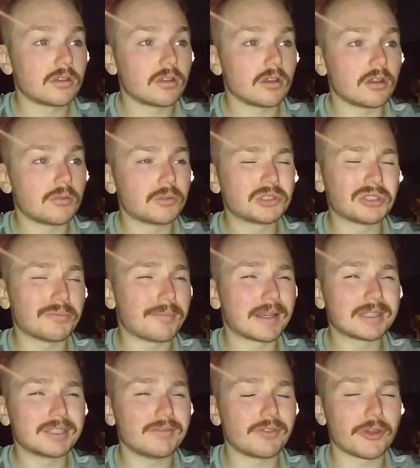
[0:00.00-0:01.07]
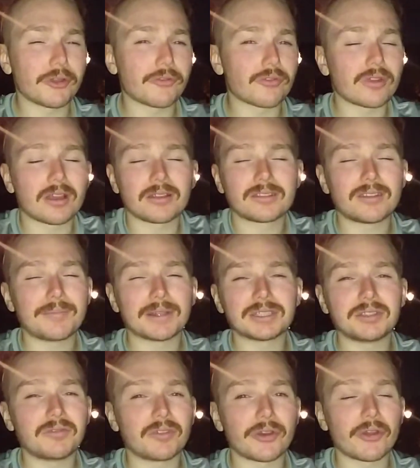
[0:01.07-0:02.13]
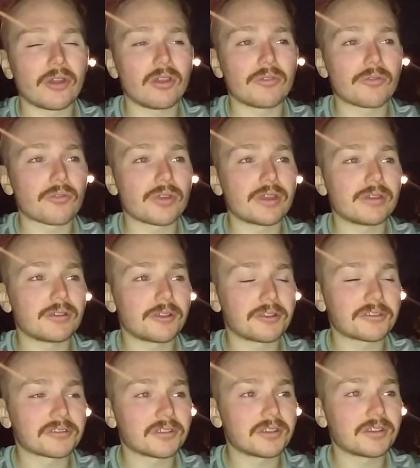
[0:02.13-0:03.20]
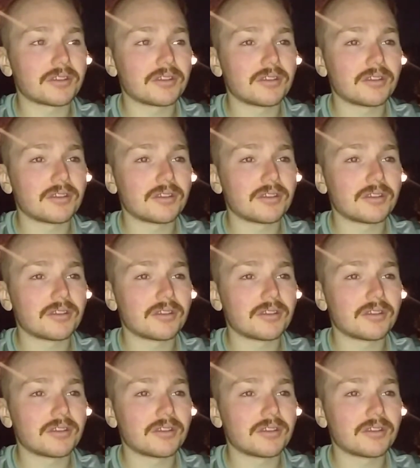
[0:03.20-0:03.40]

I didn't massively overeat, honestly.